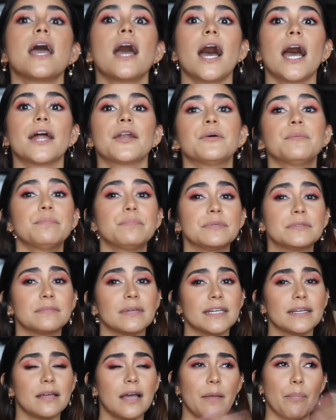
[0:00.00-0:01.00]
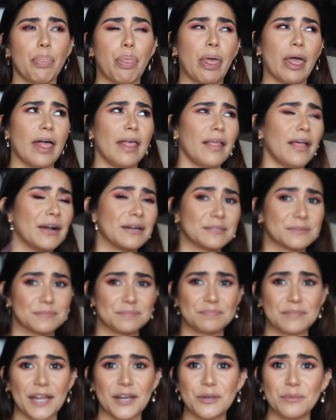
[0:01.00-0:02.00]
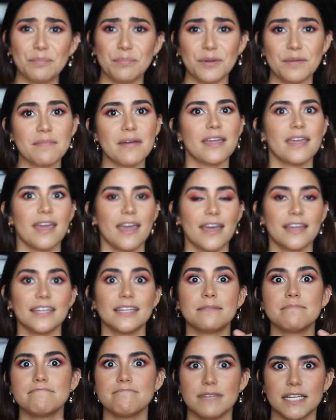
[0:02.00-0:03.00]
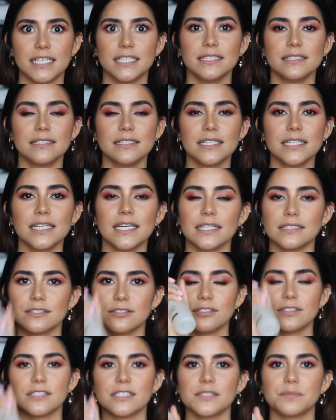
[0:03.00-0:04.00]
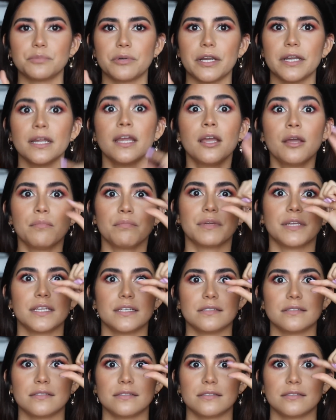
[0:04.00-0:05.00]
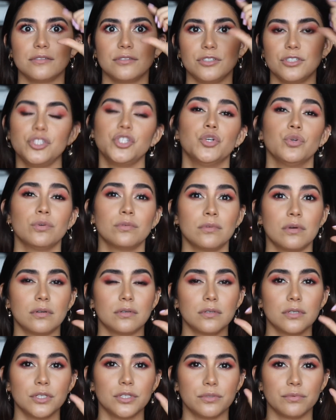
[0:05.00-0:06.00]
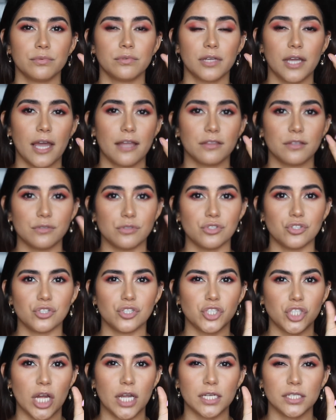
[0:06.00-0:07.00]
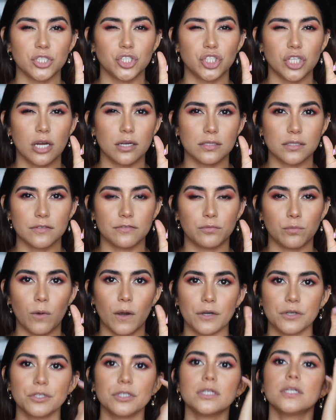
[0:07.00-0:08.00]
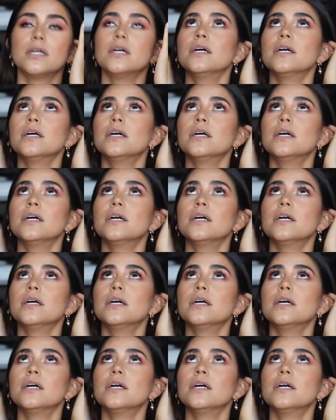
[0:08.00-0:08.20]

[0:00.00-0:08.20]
I don't put my head immediately as soon as I spray because you will get those giant chunks of water.